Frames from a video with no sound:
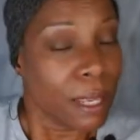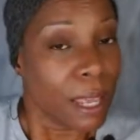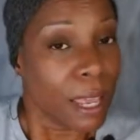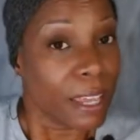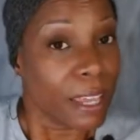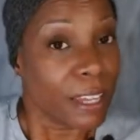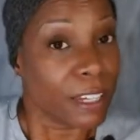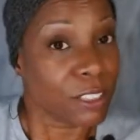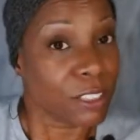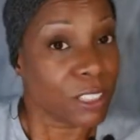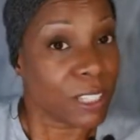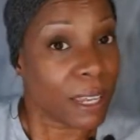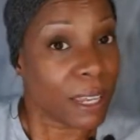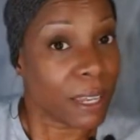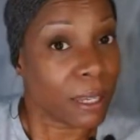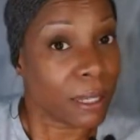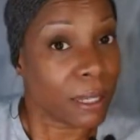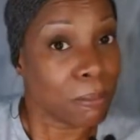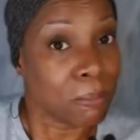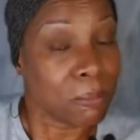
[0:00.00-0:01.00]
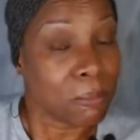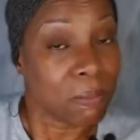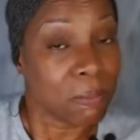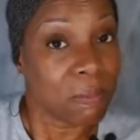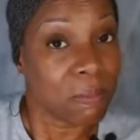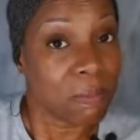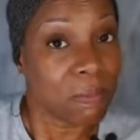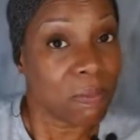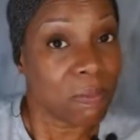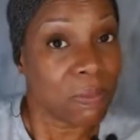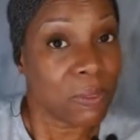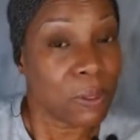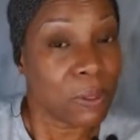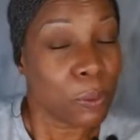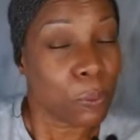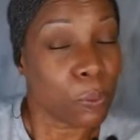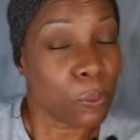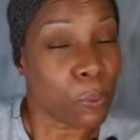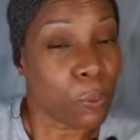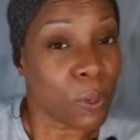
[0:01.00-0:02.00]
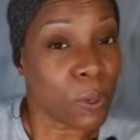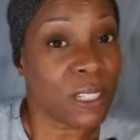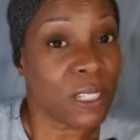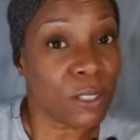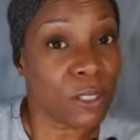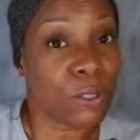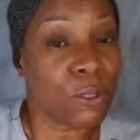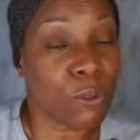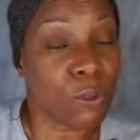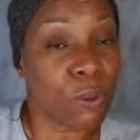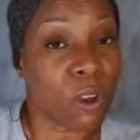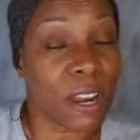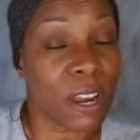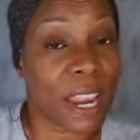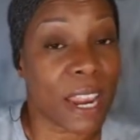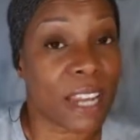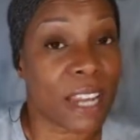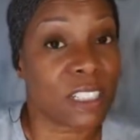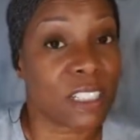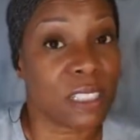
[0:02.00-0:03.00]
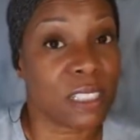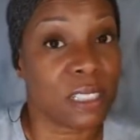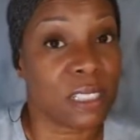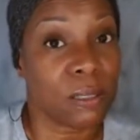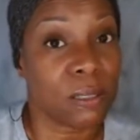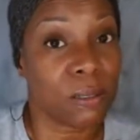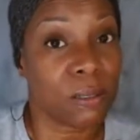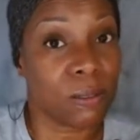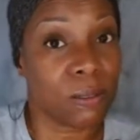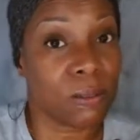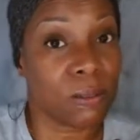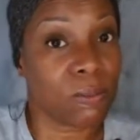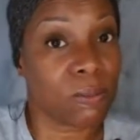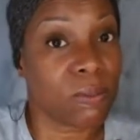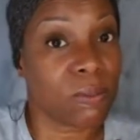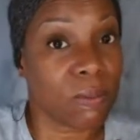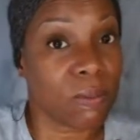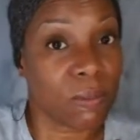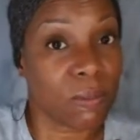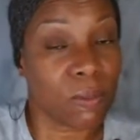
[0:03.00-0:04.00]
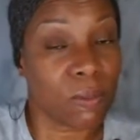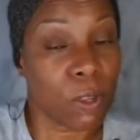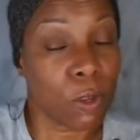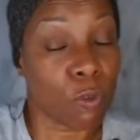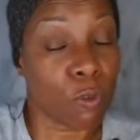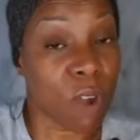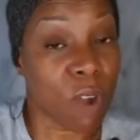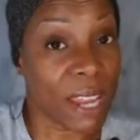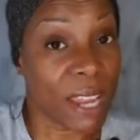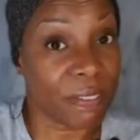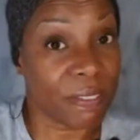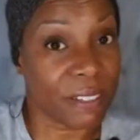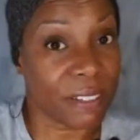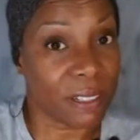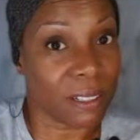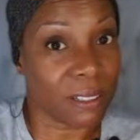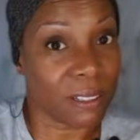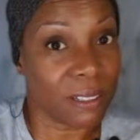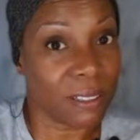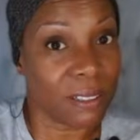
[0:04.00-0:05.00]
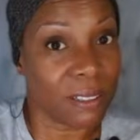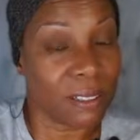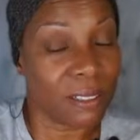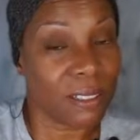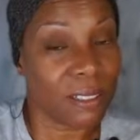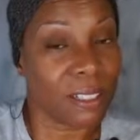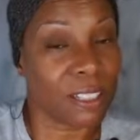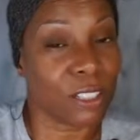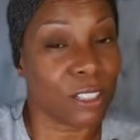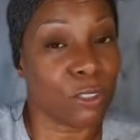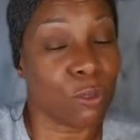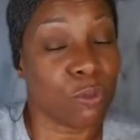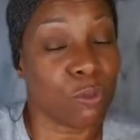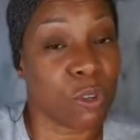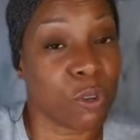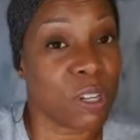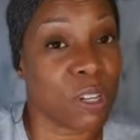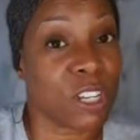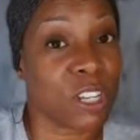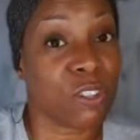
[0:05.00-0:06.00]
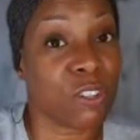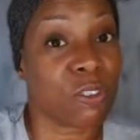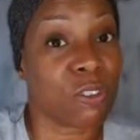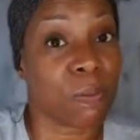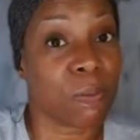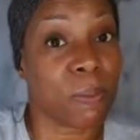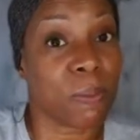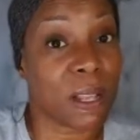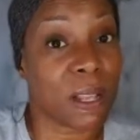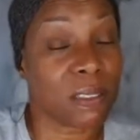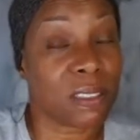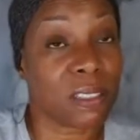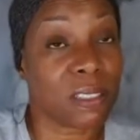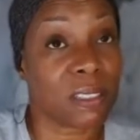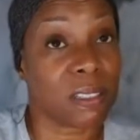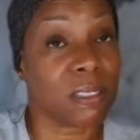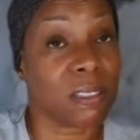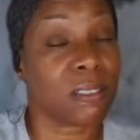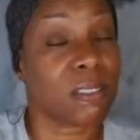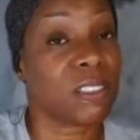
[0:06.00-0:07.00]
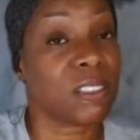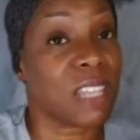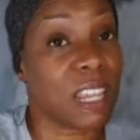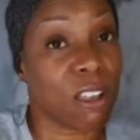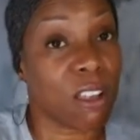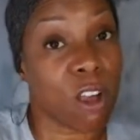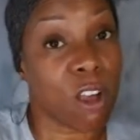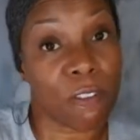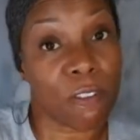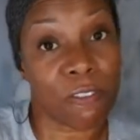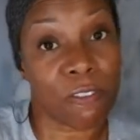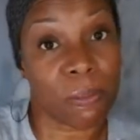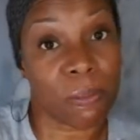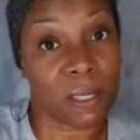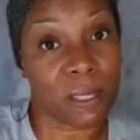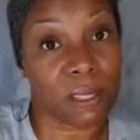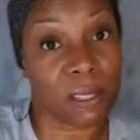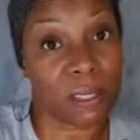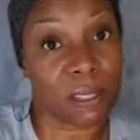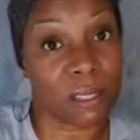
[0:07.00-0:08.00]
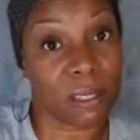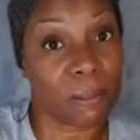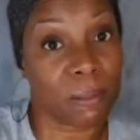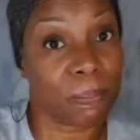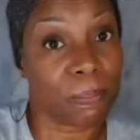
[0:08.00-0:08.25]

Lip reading: Here's game. When you are actually arriving and you know that you're about to take off from the